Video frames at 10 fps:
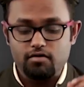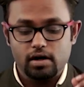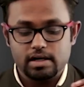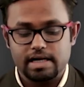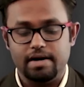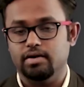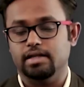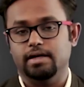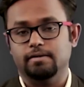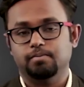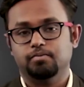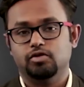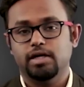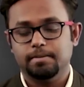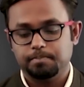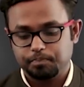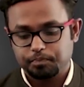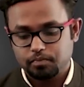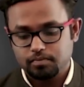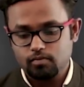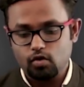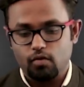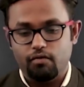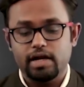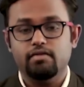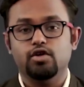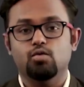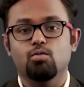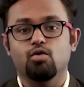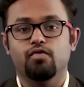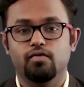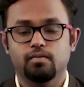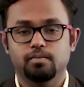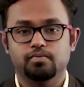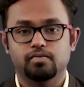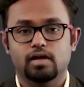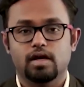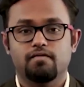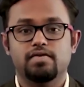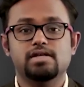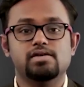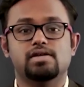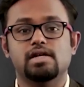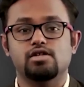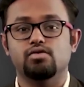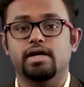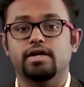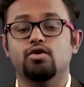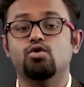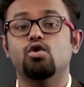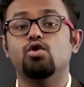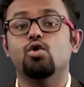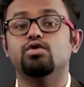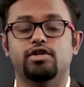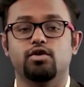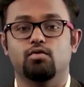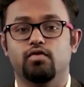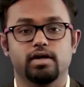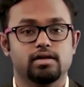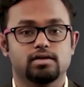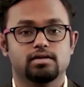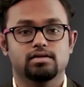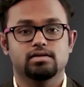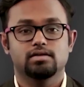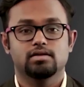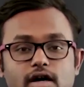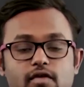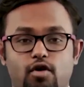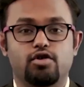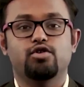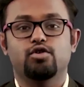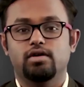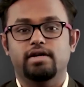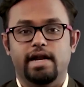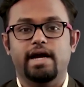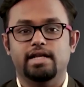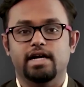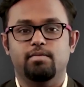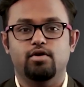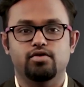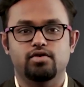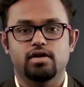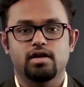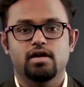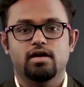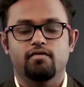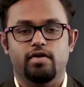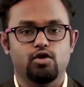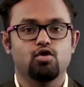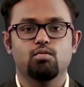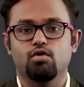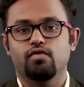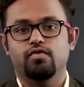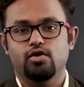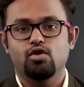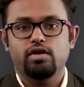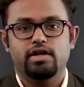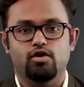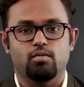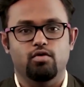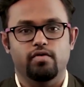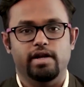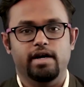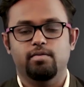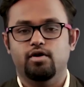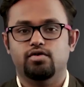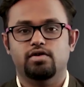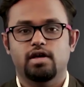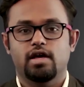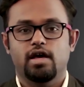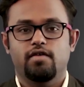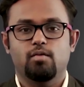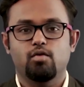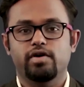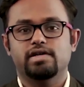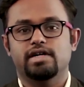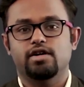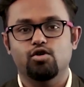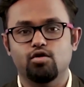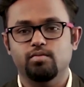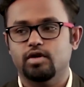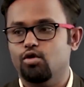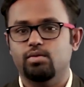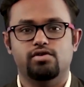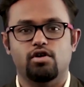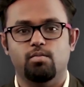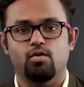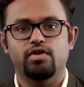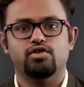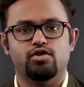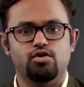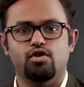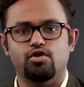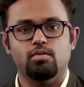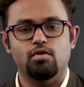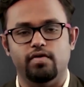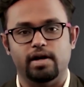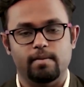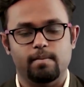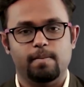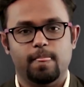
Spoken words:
have to understand one thing. See, whenever you move, physics tells you that you don't know that you're moving. Of course, you will deny that because when you move, you know that you're moving, right? Because if you're moving inside a room, the room is not moving, so you know you're moving.